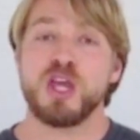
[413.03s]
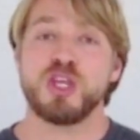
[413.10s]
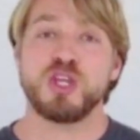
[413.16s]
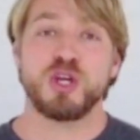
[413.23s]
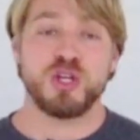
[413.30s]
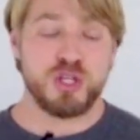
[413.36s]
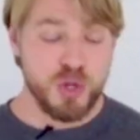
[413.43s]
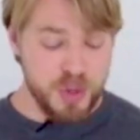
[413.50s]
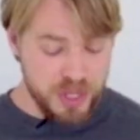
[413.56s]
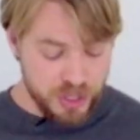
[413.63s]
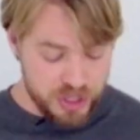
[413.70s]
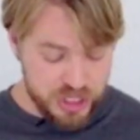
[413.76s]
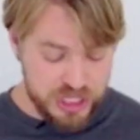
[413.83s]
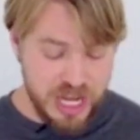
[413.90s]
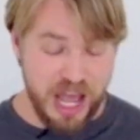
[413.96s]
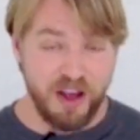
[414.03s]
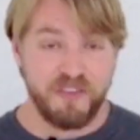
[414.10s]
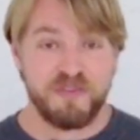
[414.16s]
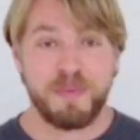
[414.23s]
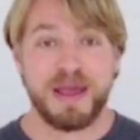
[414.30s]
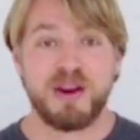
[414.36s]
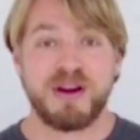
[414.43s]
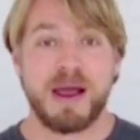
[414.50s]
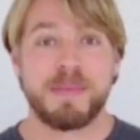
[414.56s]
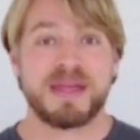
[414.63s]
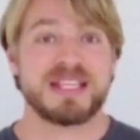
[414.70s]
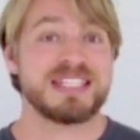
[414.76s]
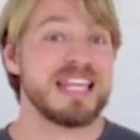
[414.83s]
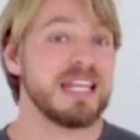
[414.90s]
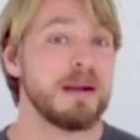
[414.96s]
you can do it yourself by grabbing a
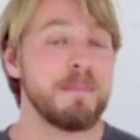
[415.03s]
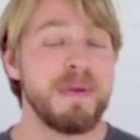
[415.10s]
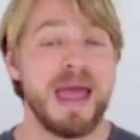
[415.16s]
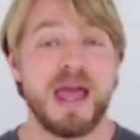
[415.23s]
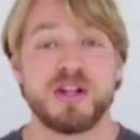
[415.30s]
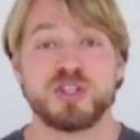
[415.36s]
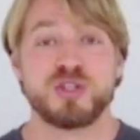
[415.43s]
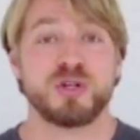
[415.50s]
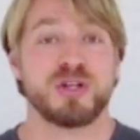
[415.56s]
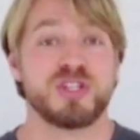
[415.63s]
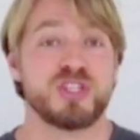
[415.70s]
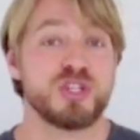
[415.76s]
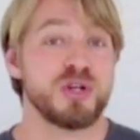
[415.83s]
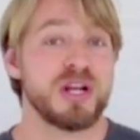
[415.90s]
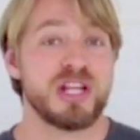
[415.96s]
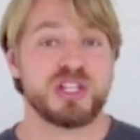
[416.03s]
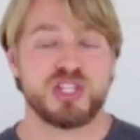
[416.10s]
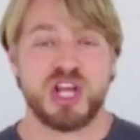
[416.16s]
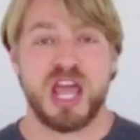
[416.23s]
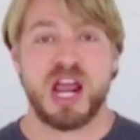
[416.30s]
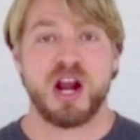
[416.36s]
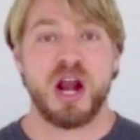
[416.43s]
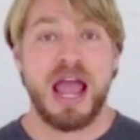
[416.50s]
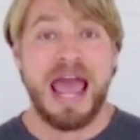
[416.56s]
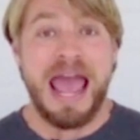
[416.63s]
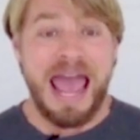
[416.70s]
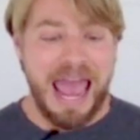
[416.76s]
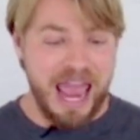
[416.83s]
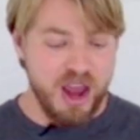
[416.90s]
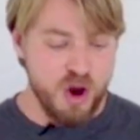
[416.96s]
seat at a bench or a sturdy chair
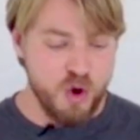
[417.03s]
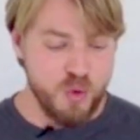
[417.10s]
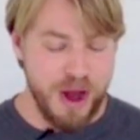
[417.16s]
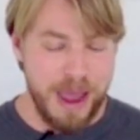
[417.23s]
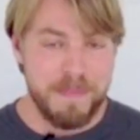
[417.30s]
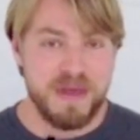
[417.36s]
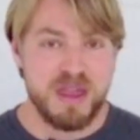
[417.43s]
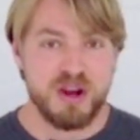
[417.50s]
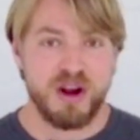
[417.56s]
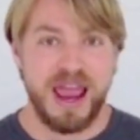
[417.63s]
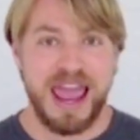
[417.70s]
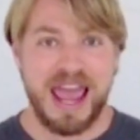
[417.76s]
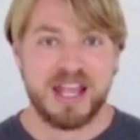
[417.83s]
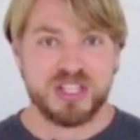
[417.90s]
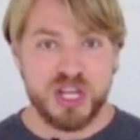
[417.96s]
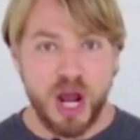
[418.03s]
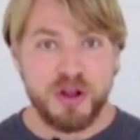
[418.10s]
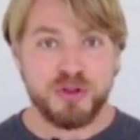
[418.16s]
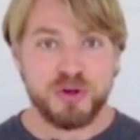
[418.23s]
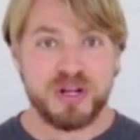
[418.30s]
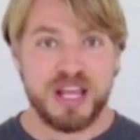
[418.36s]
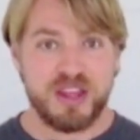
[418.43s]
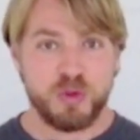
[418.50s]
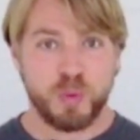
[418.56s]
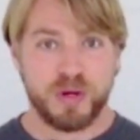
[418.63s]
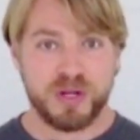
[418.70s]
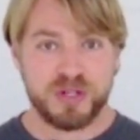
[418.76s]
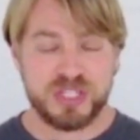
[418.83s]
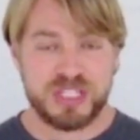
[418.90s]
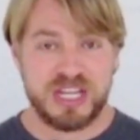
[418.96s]
and grabbing your hands underneath where
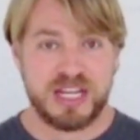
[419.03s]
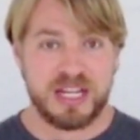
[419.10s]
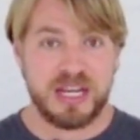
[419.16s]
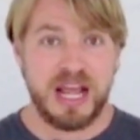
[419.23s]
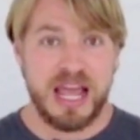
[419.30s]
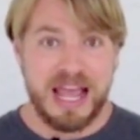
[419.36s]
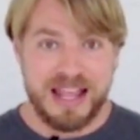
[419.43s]
you're seated